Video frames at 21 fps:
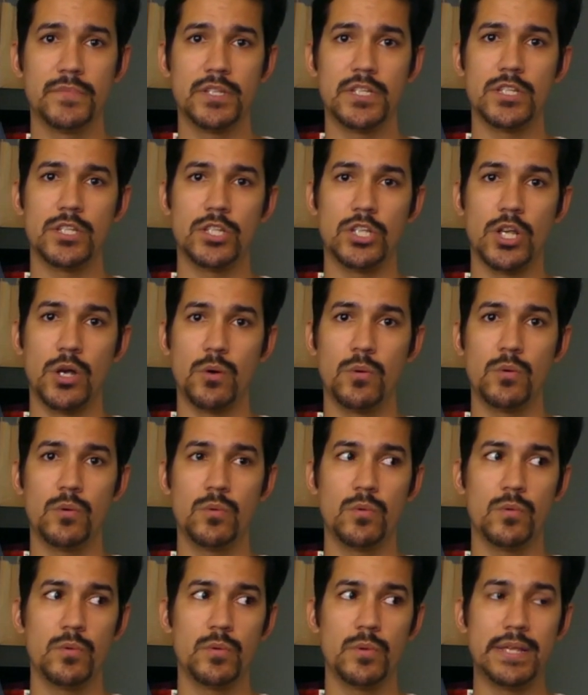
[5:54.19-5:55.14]

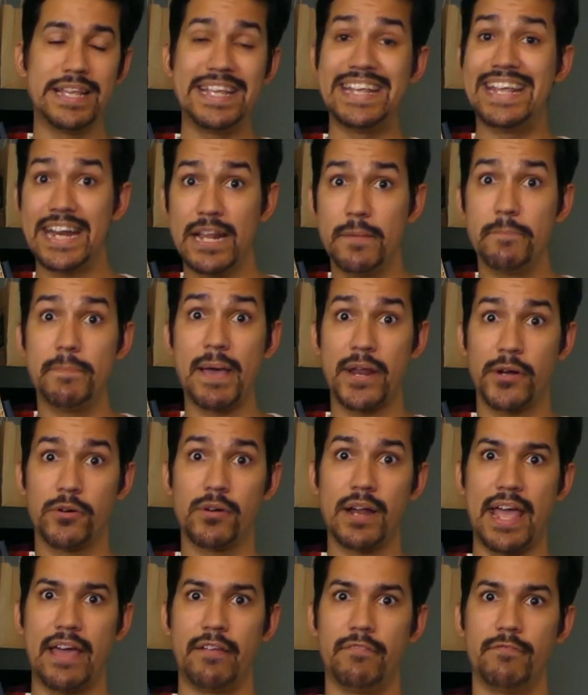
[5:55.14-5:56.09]
So, getting
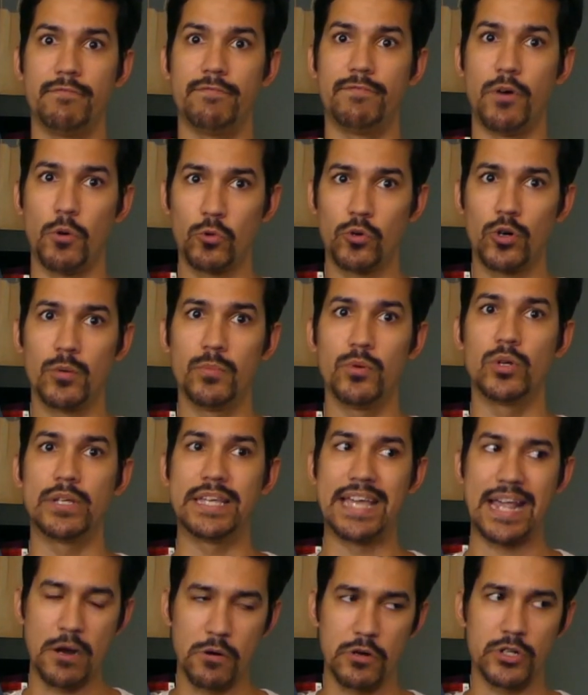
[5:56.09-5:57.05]
better at vulnerable
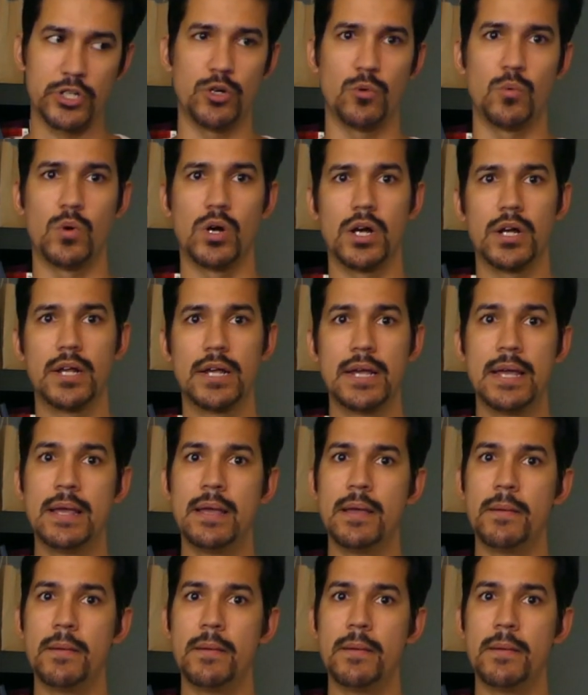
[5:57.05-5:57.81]
character work